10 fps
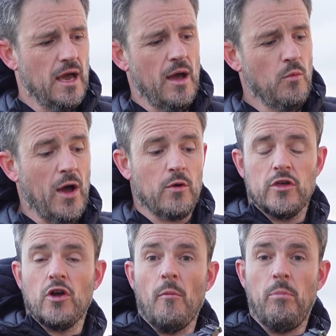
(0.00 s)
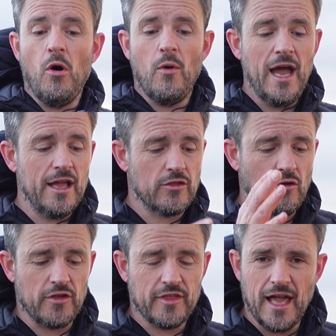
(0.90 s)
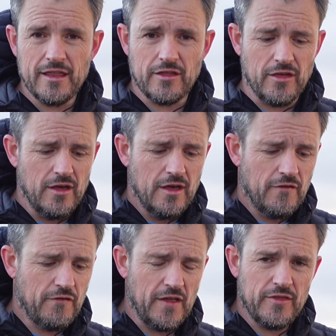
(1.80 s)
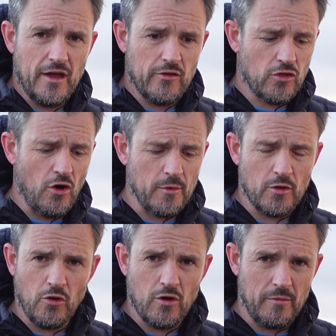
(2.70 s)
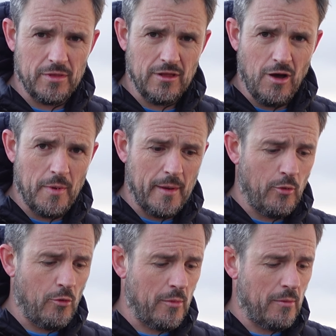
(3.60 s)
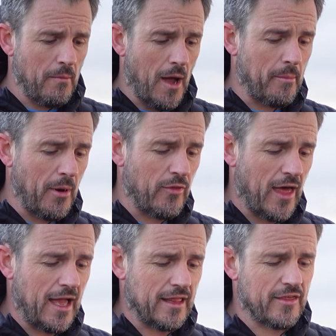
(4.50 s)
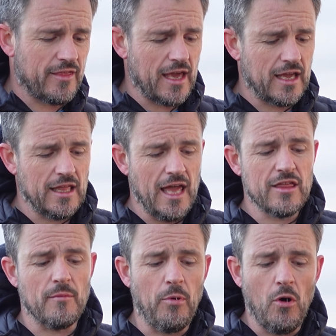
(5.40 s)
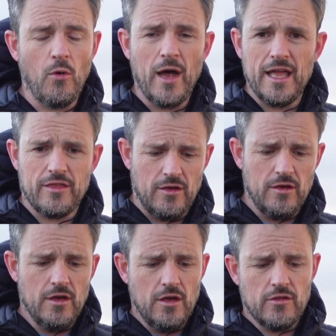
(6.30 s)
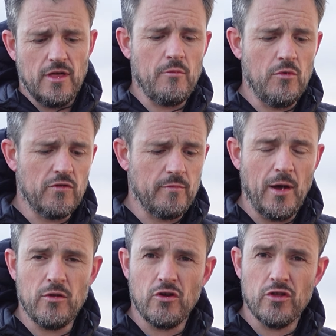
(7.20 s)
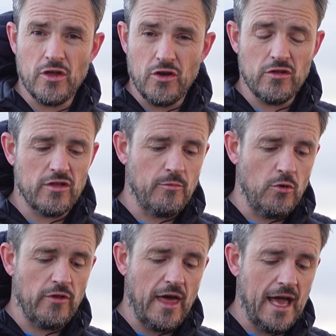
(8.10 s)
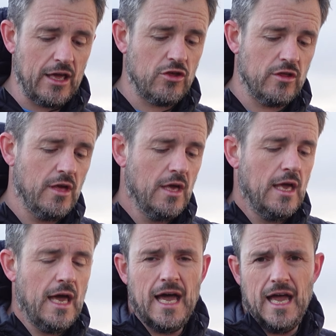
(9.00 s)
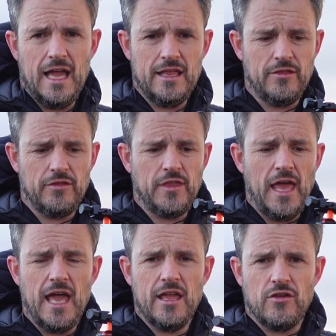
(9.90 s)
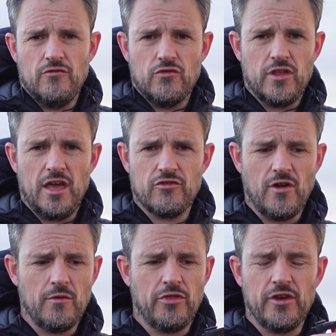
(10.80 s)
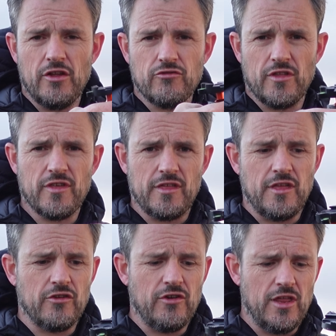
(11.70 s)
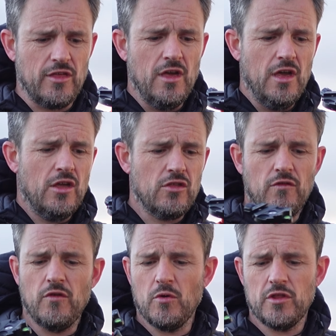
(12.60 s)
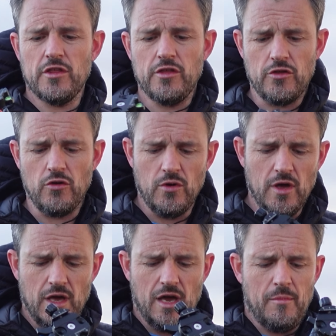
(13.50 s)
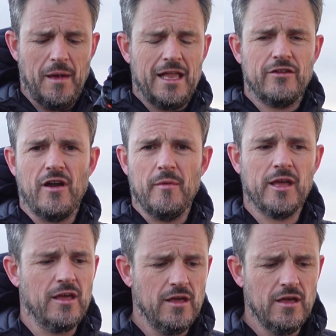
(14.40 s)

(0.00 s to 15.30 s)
Uh, what else? You've got a ball head, it's got a standard fit in there at the top, and I'll talk a little bit more about that in a second. It is a ball head, so that moves about. It's good, good smooth action, and the head rotates around 360 degrees, so if you wanted to do a panoramic